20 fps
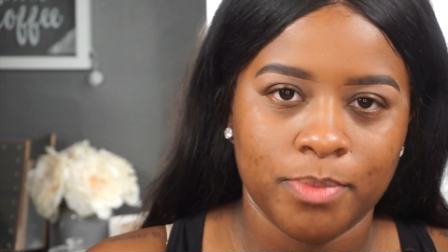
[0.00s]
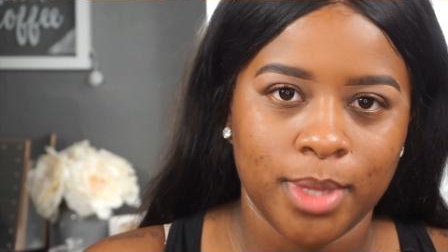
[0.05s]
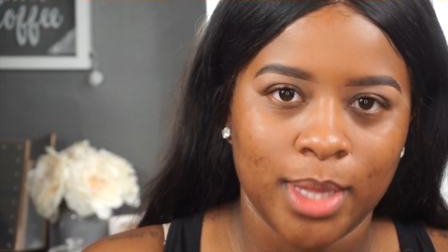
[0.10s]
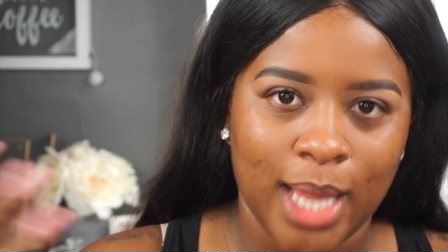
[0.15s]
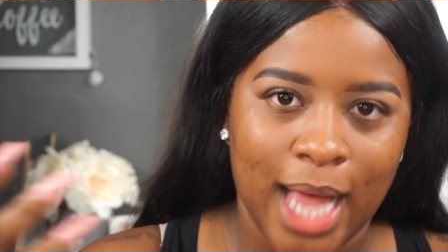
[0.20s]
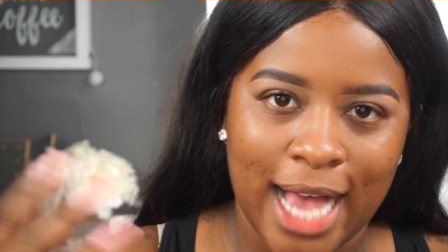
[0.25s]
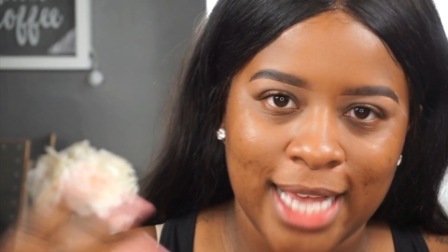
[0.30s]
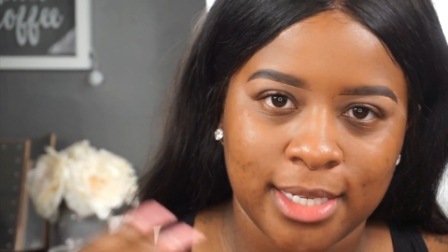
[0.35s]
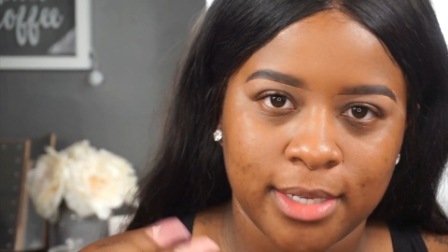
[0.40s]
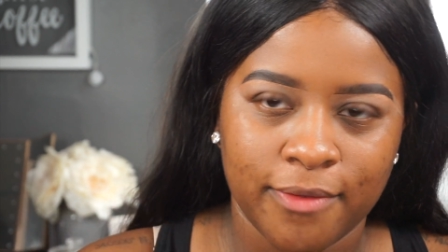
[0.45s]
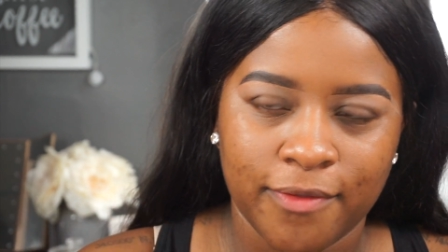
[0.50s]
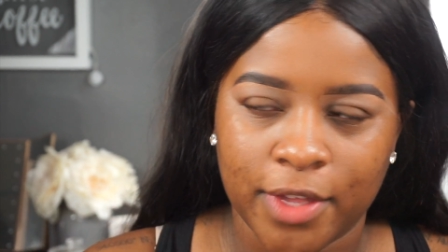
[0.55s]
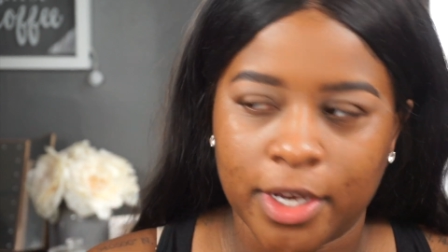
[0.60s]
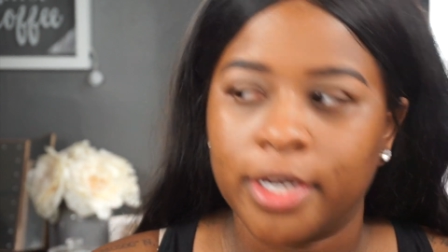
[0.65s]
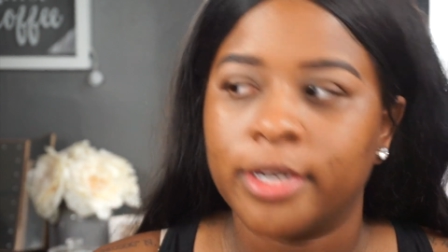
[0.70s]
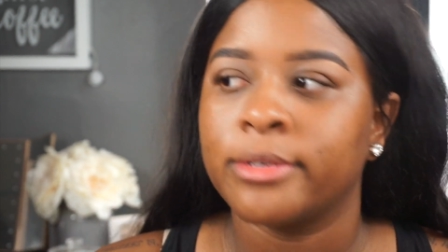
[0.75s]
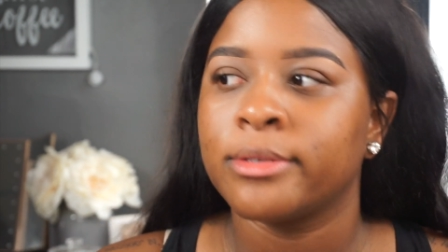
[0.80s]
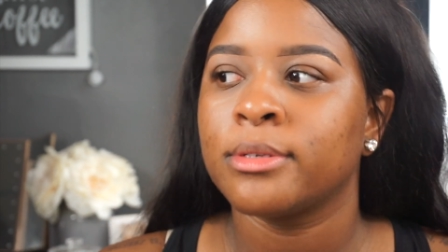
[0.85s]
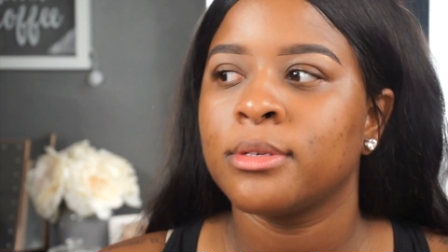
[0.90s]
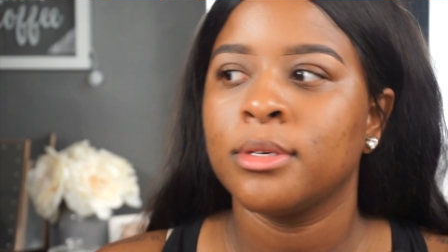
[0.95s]
last of
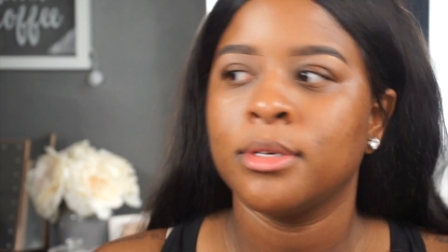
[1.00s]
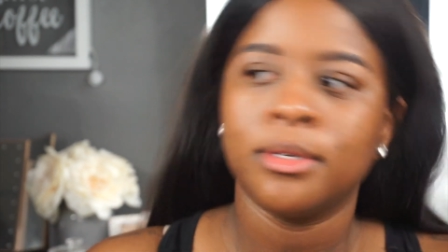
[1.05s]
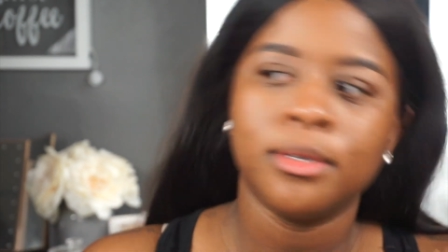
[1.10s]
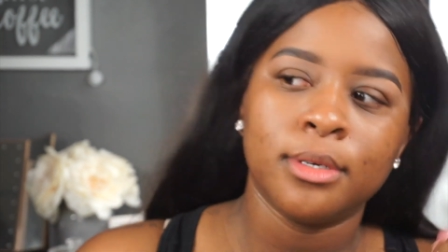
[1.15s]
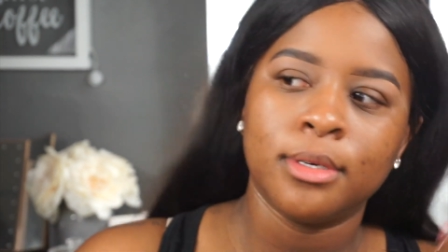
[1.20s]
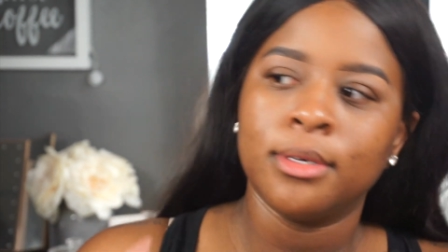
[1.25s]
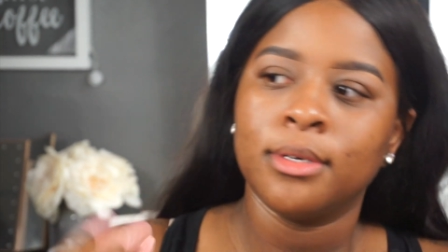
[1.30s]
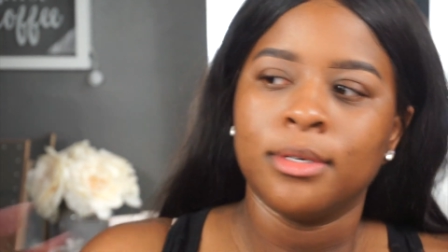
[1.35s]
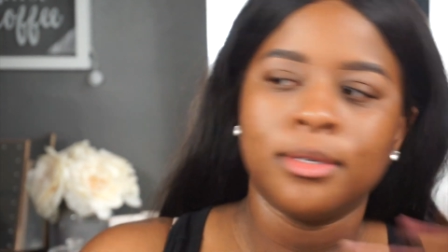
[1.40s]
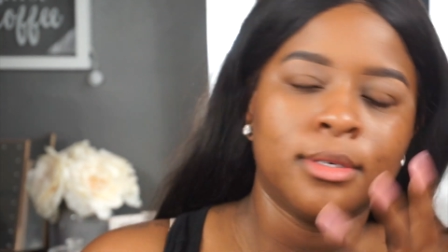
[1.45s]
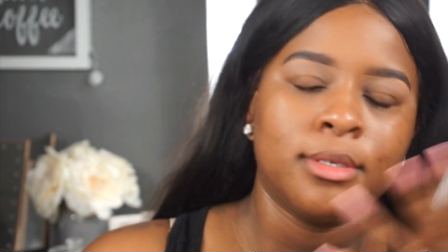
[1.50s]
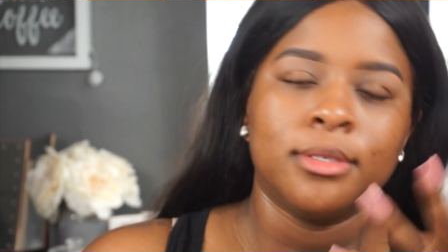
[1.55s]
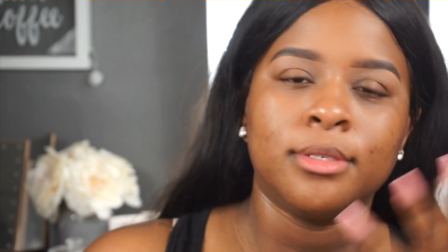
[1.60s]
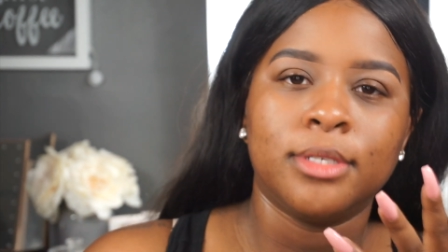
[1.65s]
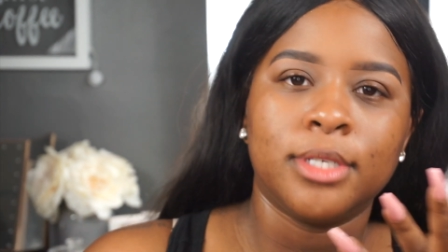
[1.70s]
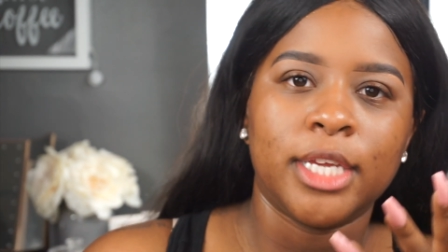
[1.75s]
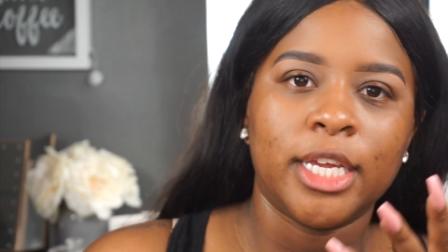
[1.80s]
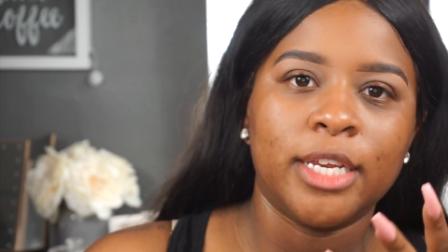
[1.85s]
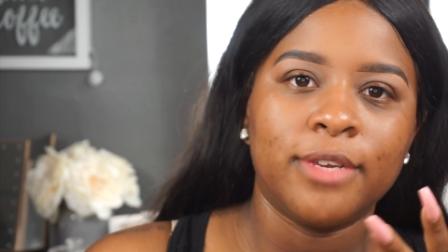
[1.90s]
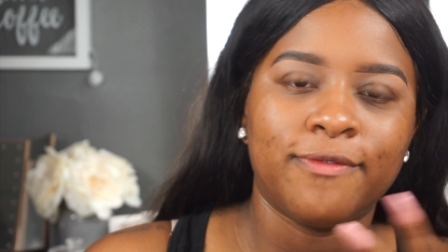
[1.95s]
the
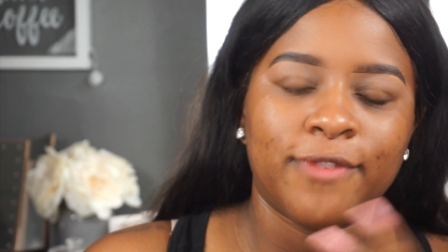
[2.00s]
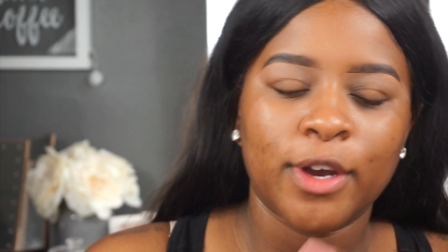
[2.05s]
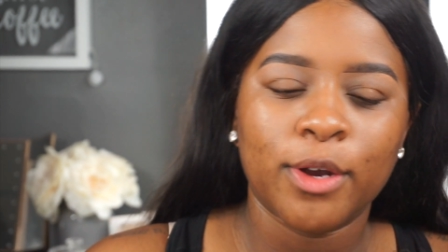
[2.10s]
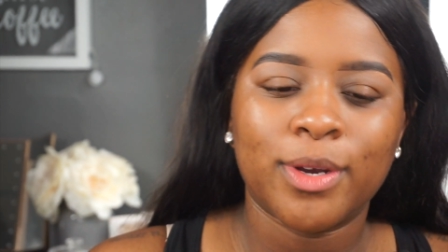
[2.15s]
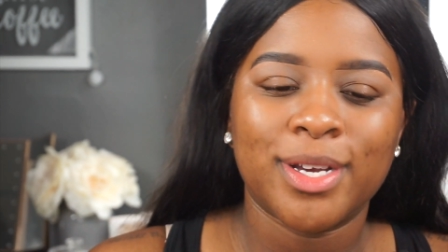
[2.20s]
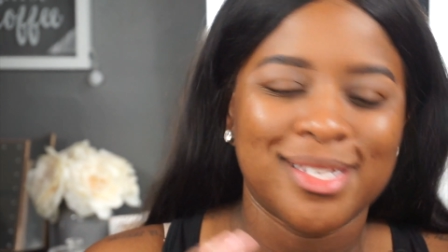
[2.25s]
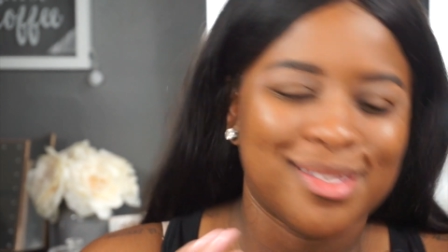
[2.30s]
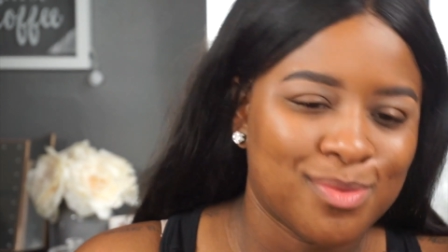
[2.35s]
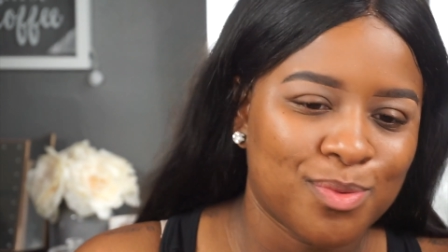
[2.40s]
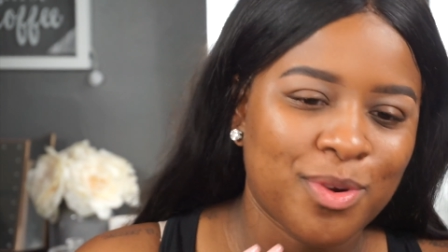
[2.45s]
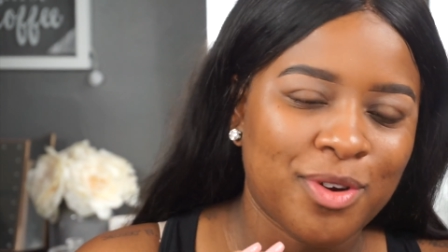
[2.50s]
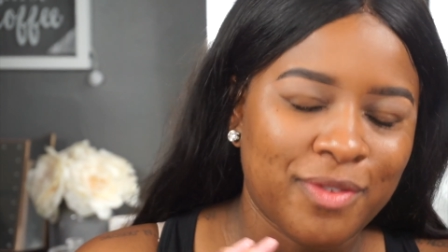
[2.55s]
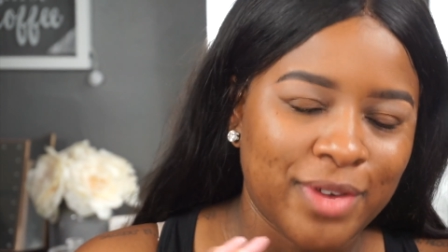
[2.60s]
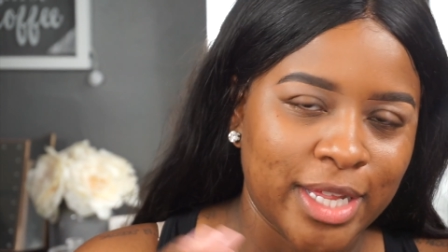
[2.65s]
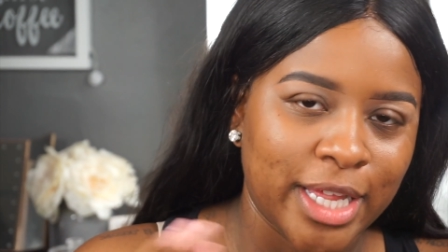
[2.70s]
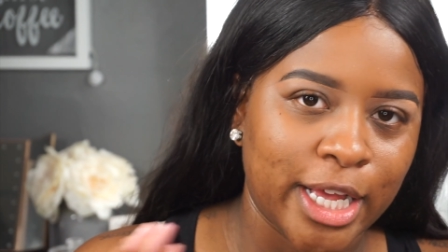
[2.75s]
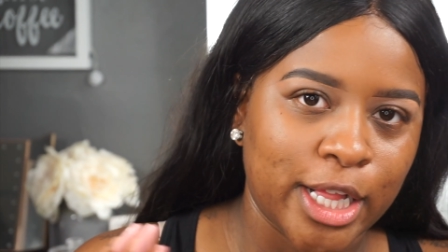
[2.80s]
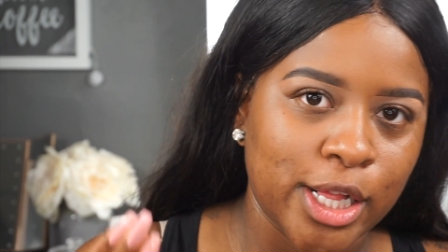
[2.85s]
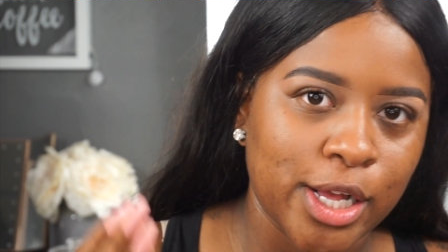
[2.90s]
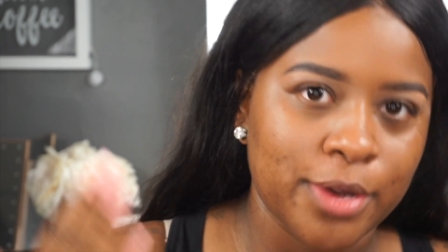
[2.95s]
info because we're
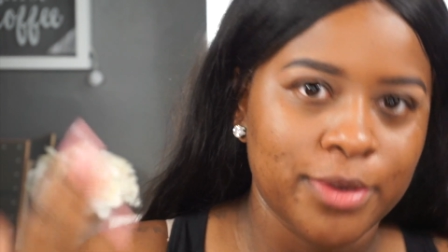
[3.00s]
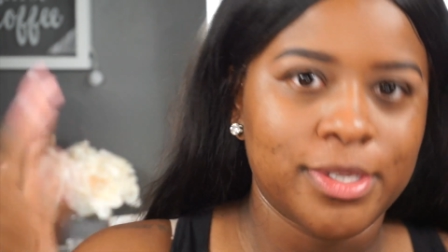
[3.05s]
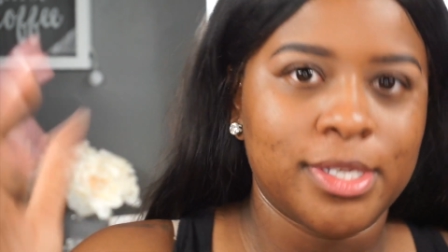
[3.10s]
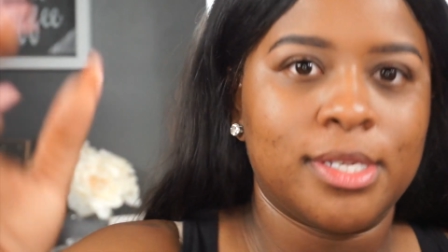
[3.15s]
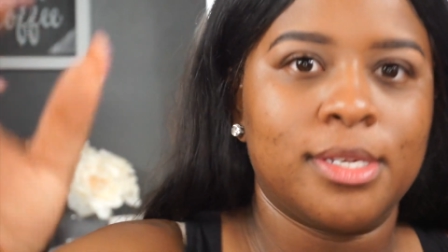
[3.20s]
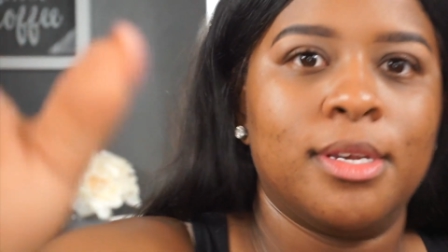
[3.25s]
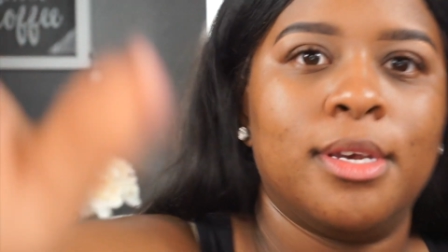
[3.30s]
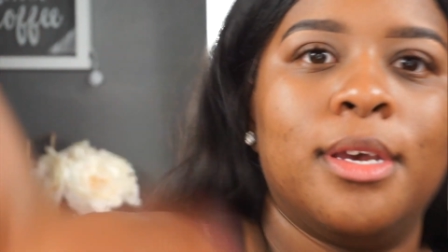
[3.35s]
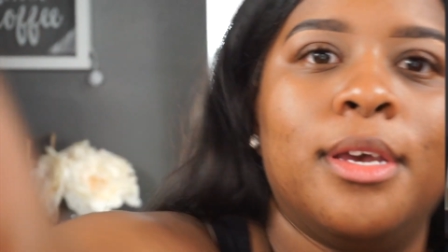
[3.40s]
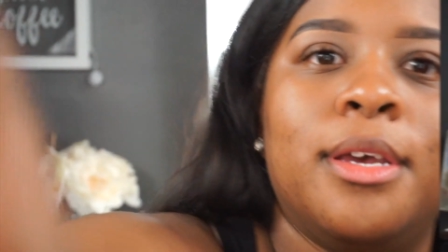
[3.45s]
really close.